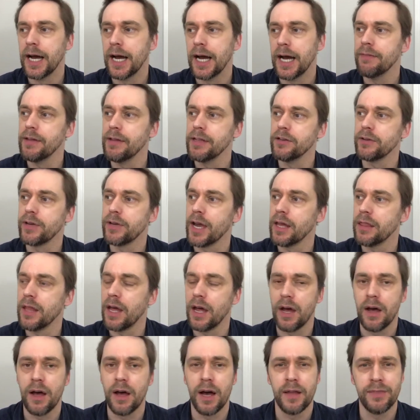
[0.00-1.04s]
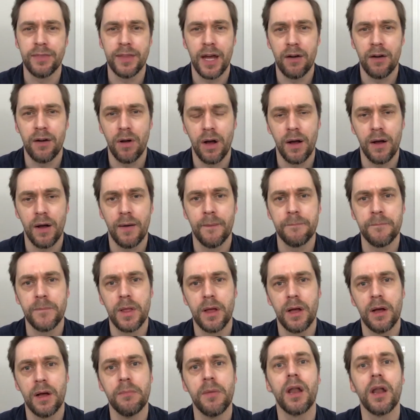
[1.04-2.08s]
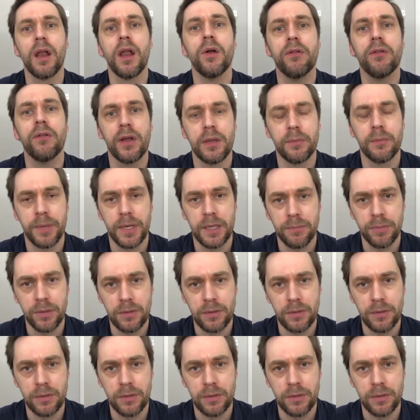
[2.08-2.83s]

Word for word: And then you get there and there are a load of other people.